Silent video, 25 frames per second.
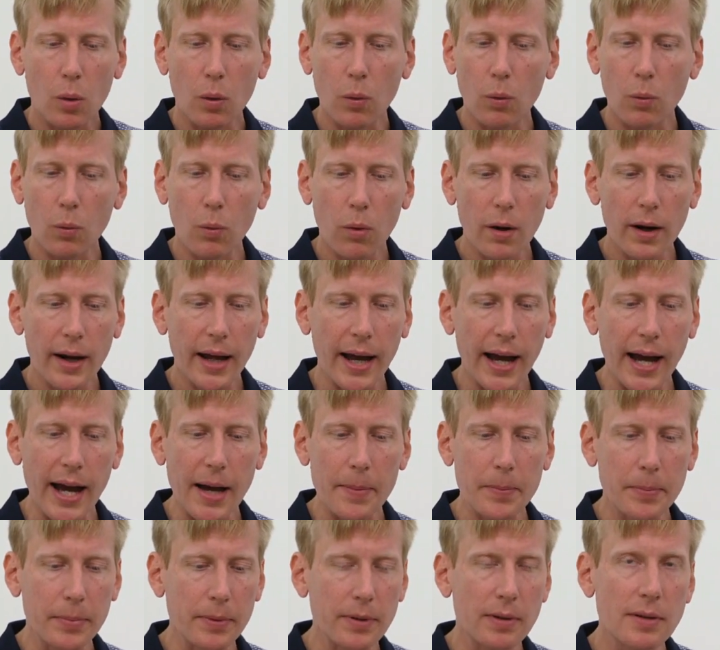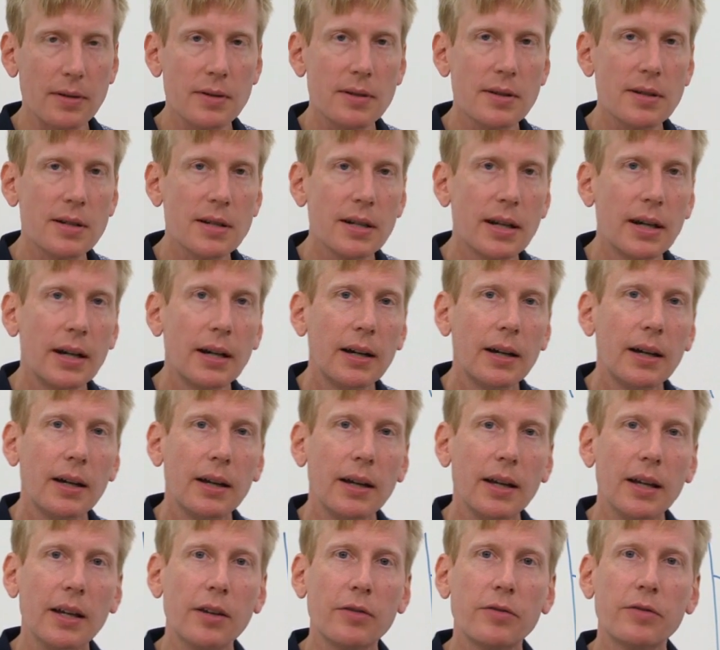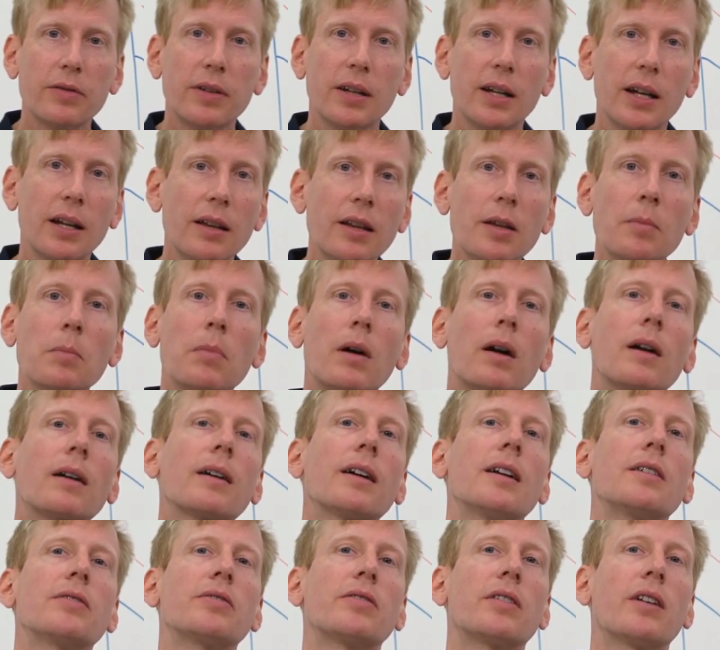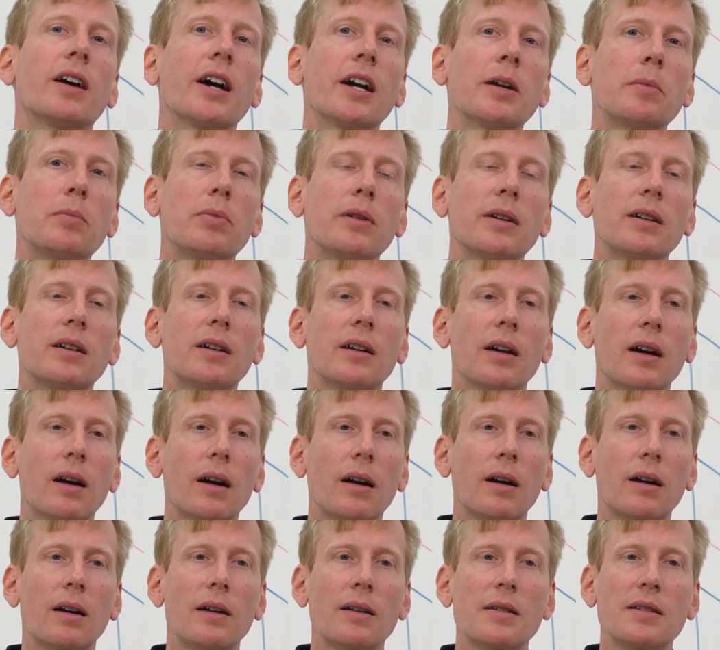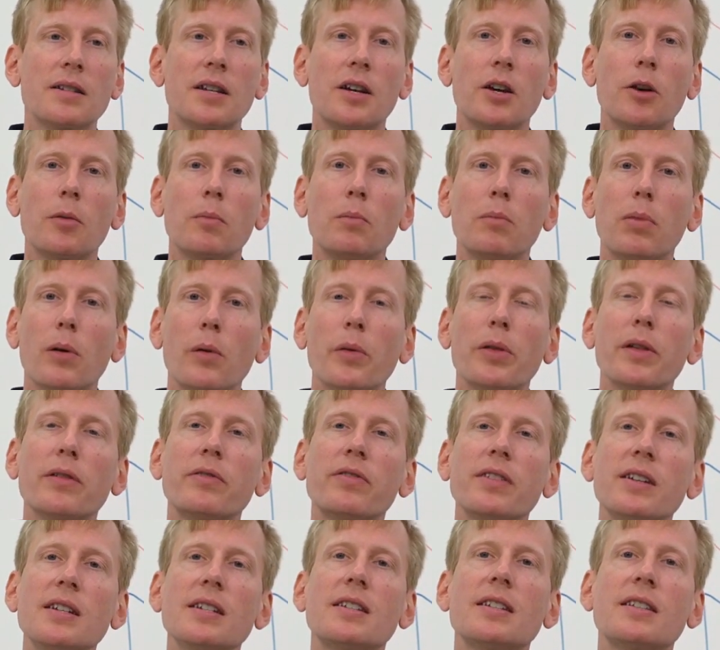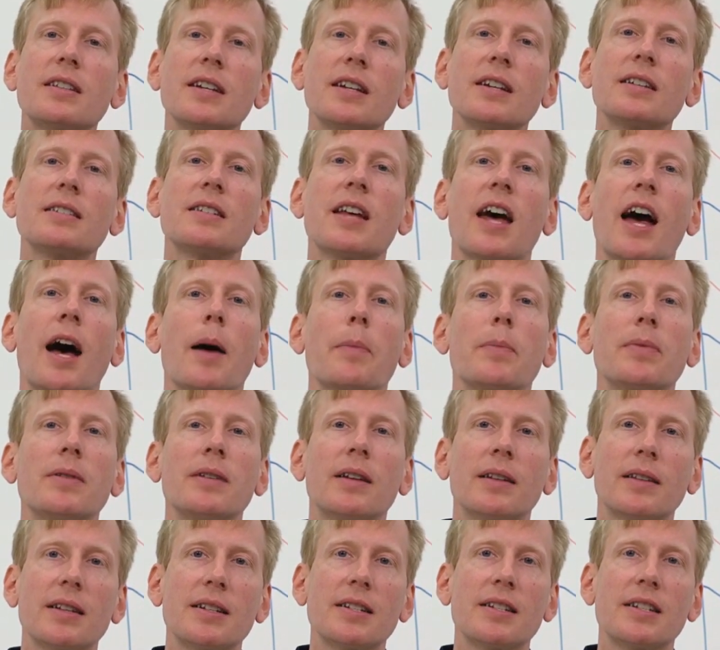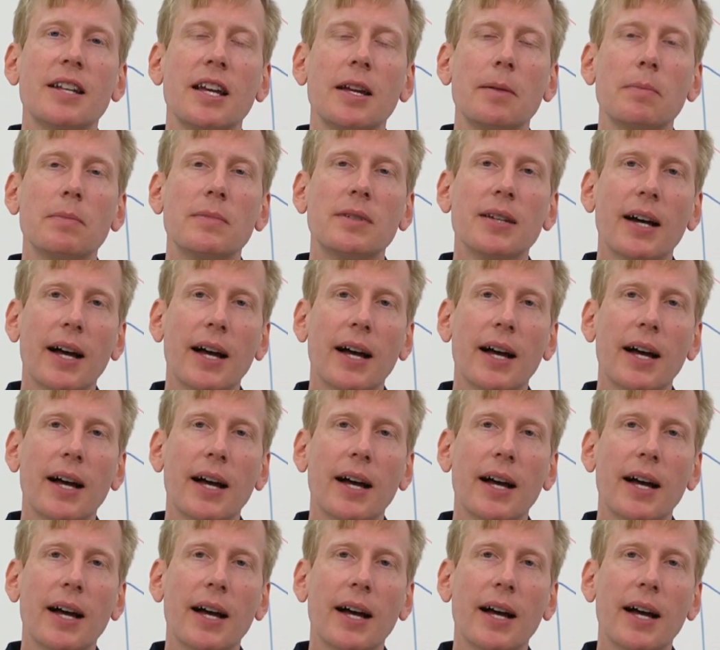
what happens if in the market for hybrid cars, both of these things happen at the same